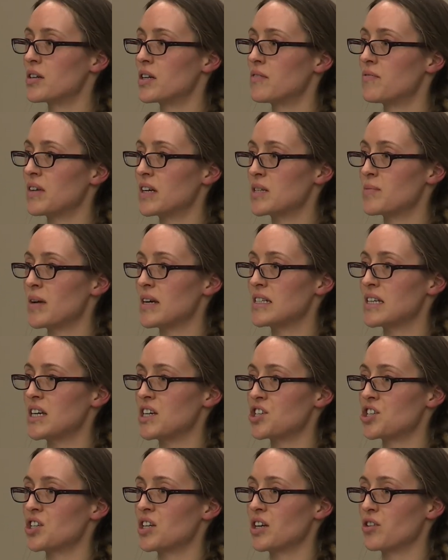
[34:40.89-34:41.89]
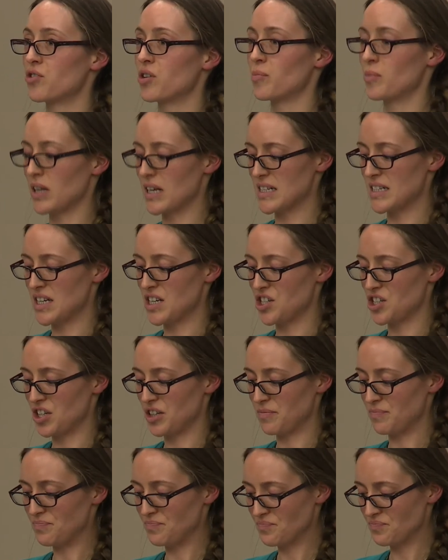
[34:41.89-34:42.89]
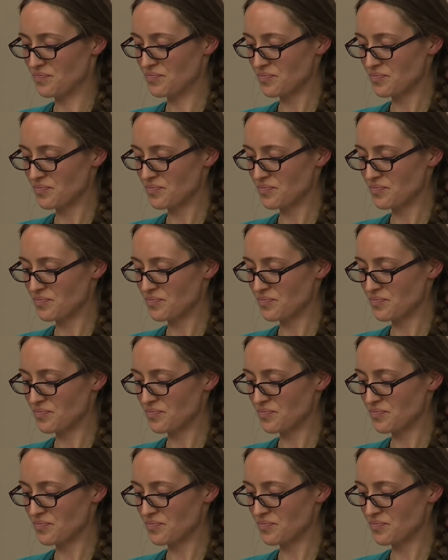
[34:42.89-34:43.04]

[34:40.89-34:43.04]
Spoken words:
victimization and criminalization.